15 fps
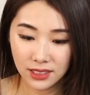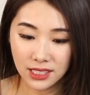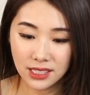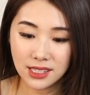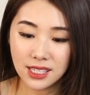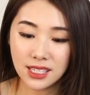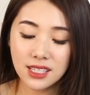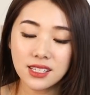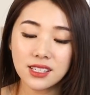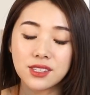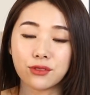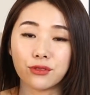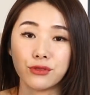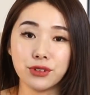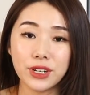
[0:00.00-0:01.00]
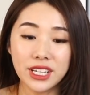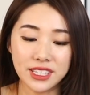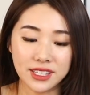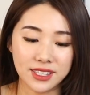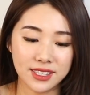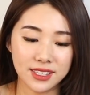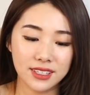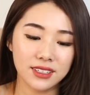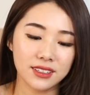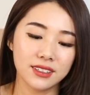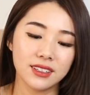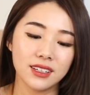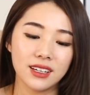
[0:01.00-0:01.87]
Disease risk.